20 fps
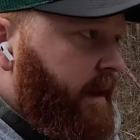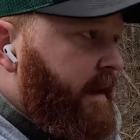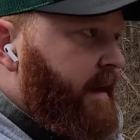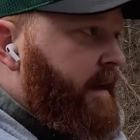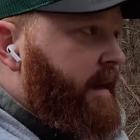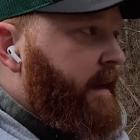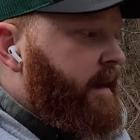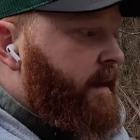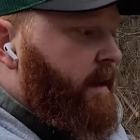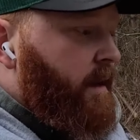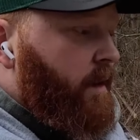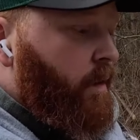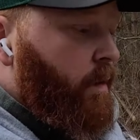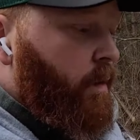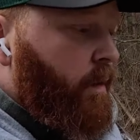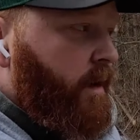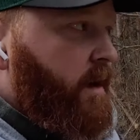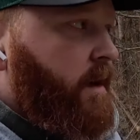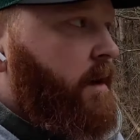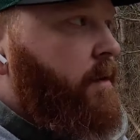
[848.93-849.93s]
And
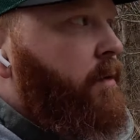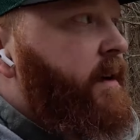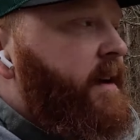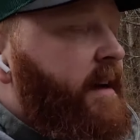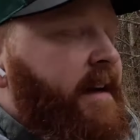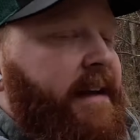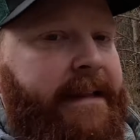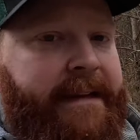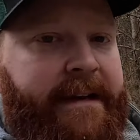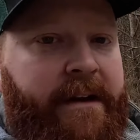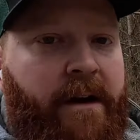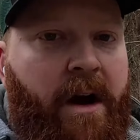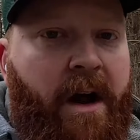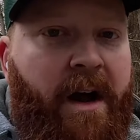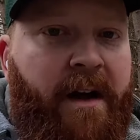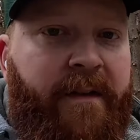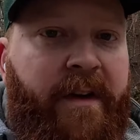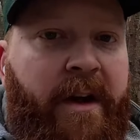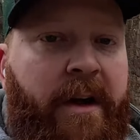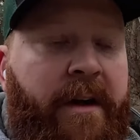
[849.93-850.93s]
we're going to clear
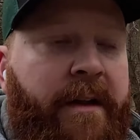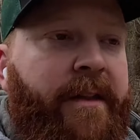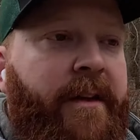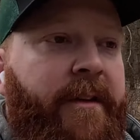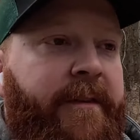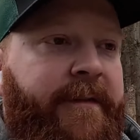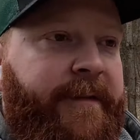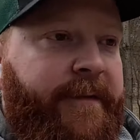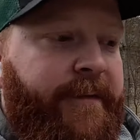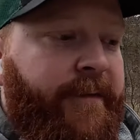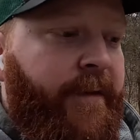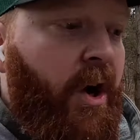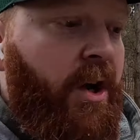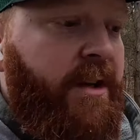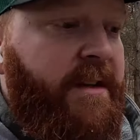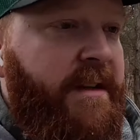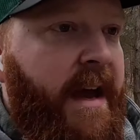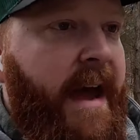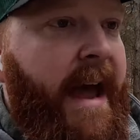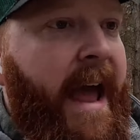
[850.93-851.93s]
off the
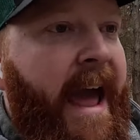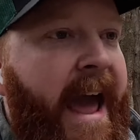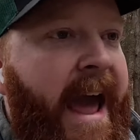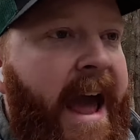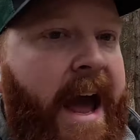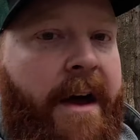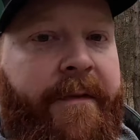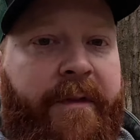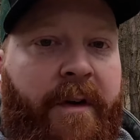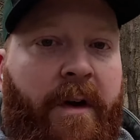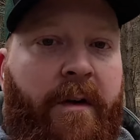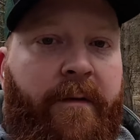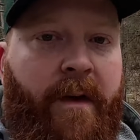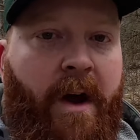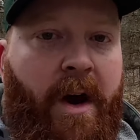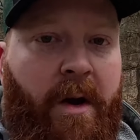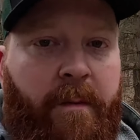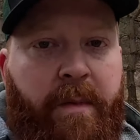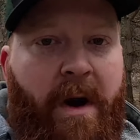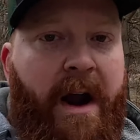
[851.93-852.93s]
front half of
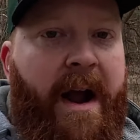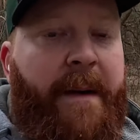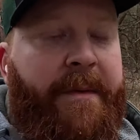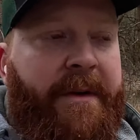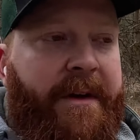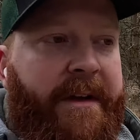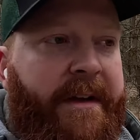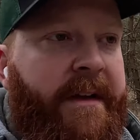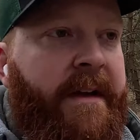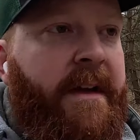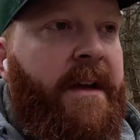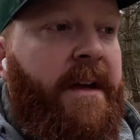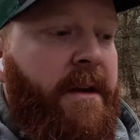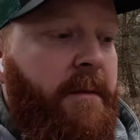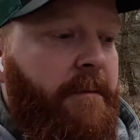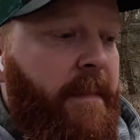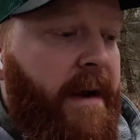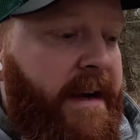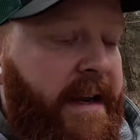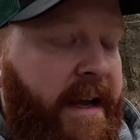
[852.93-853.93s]
our property.
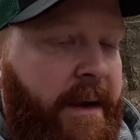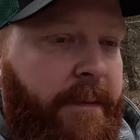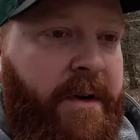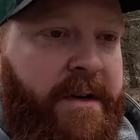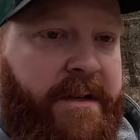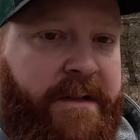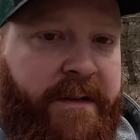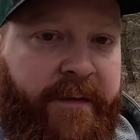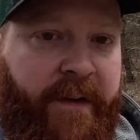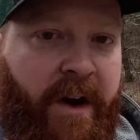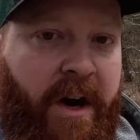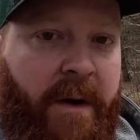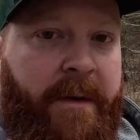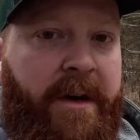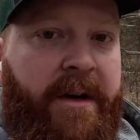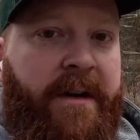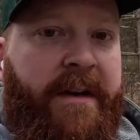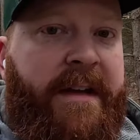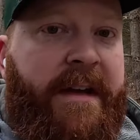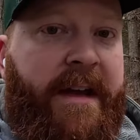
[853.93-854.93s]
My neighbor is a
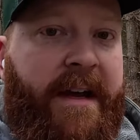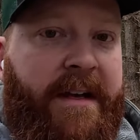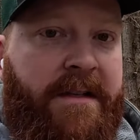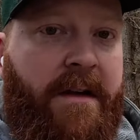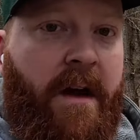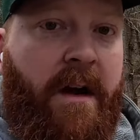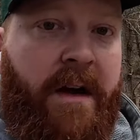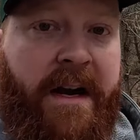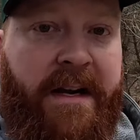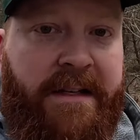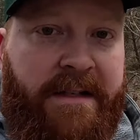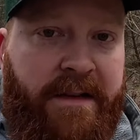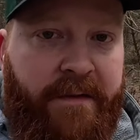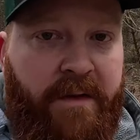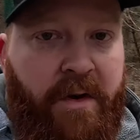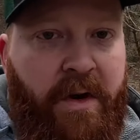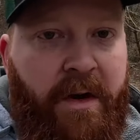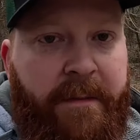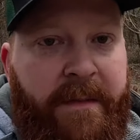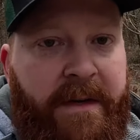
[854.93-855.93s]
farmer. He has all kinds of
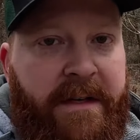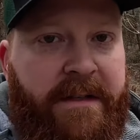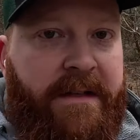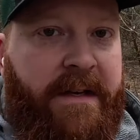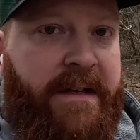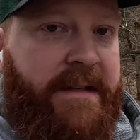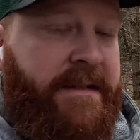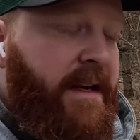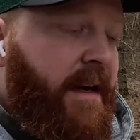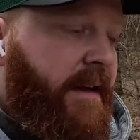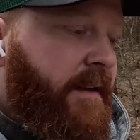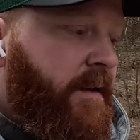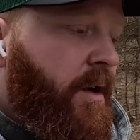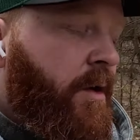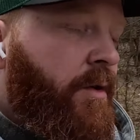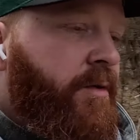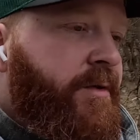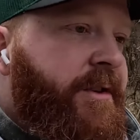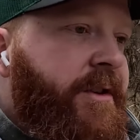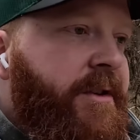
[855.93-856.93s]
equipment. He's got
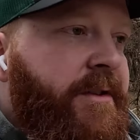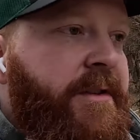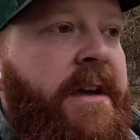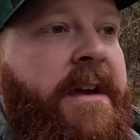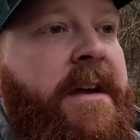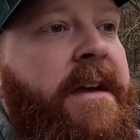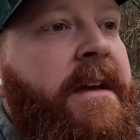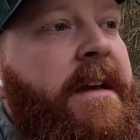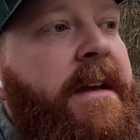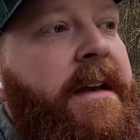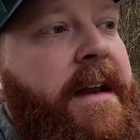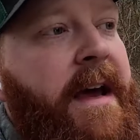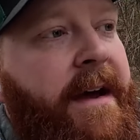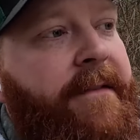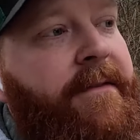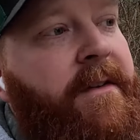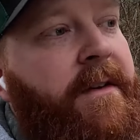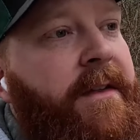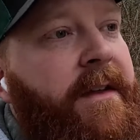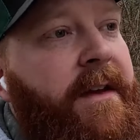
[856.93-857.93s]
dozers and
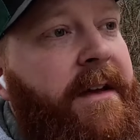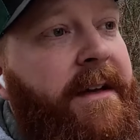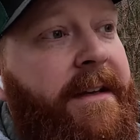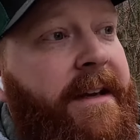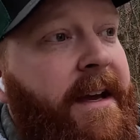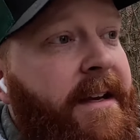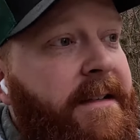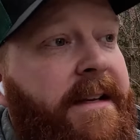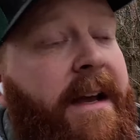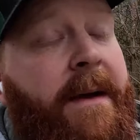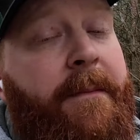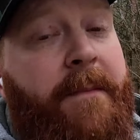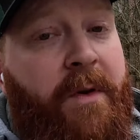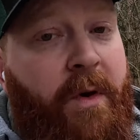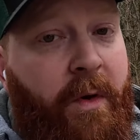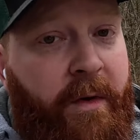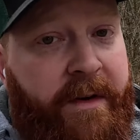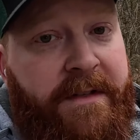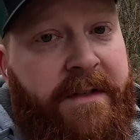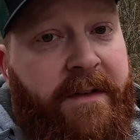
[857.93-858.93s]
everything. Yes, I'm
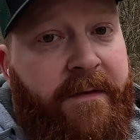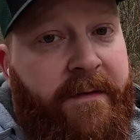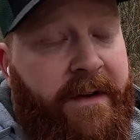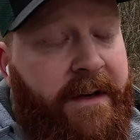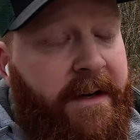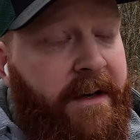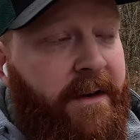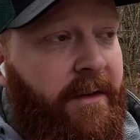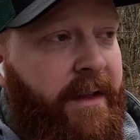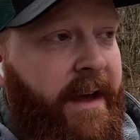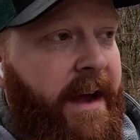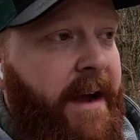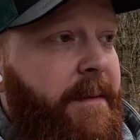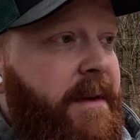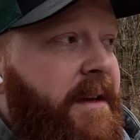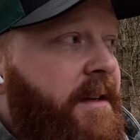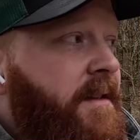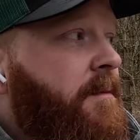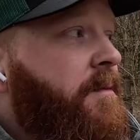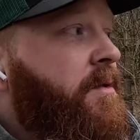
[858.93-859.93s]
going to video that because I'm